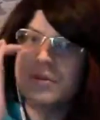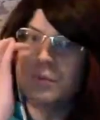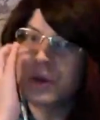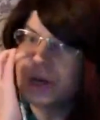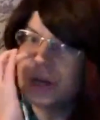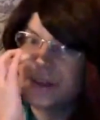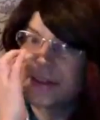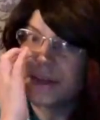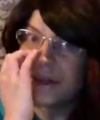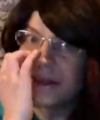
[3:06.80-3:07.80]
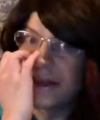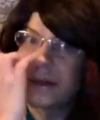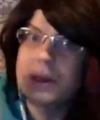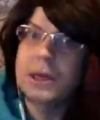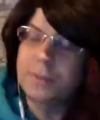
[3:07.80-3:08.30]
we're going to discuss that a
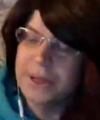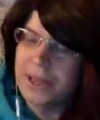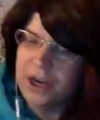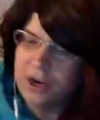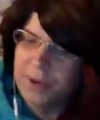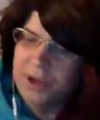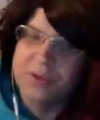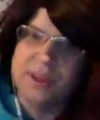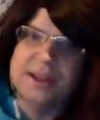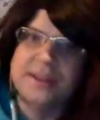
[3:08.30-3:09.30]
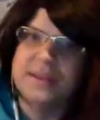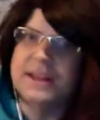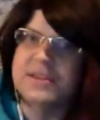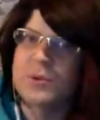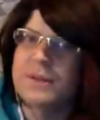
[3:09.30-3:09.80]
little bit later about, the
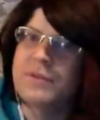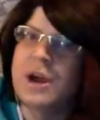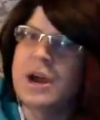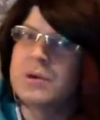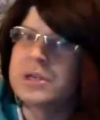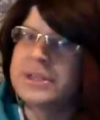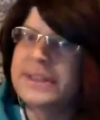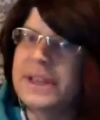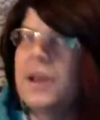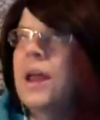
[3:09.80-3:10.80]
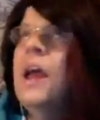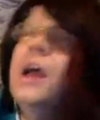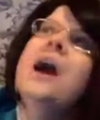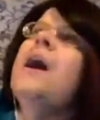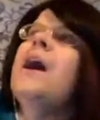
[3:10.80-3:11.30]
last 24 hours and
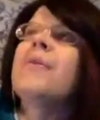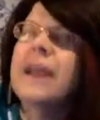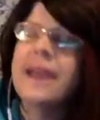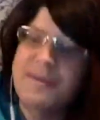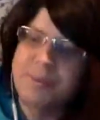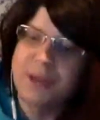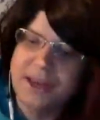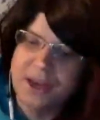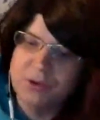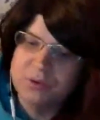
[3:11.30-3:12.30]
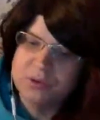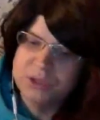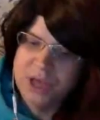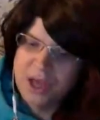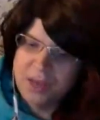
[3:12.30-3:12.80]
how they have played out.
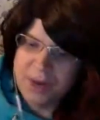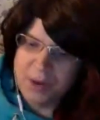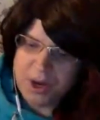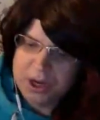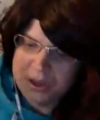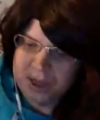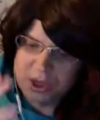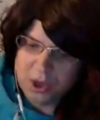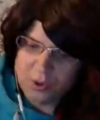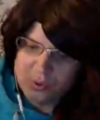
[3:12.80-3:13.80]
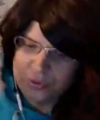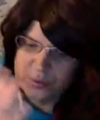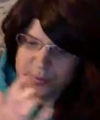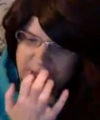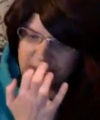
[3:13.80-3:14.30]
But I want to, go through the
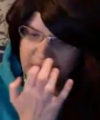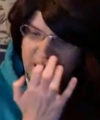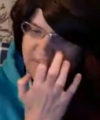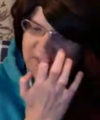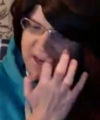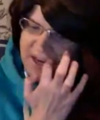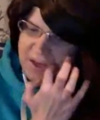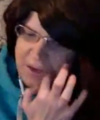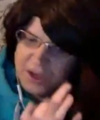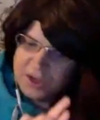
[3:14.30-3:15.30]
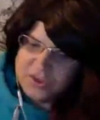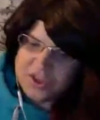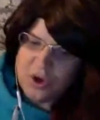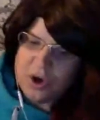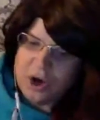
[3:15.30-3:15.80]
week. And then,
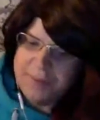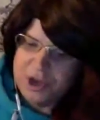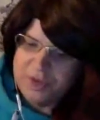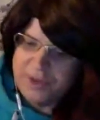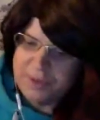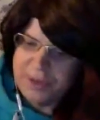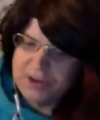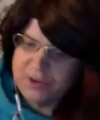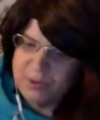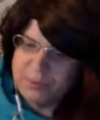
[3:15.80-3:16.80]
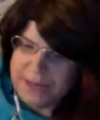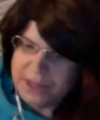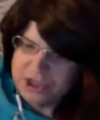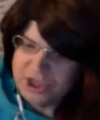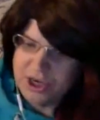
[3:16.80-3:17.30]
so our POV players were
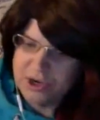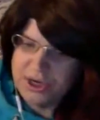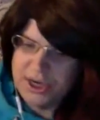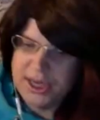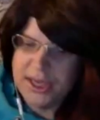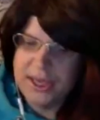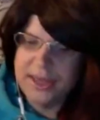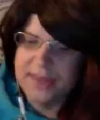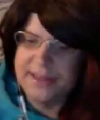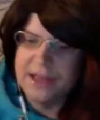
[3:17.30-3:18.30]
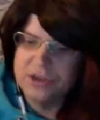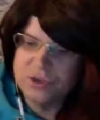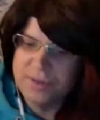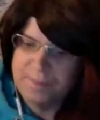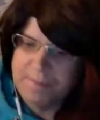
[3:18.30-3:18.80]
Ral, Jared, Nikki,
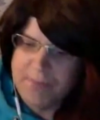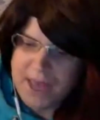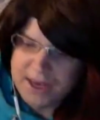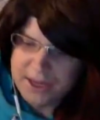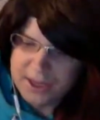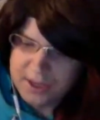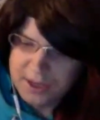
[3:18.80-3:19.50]
Cassandra, Maddie.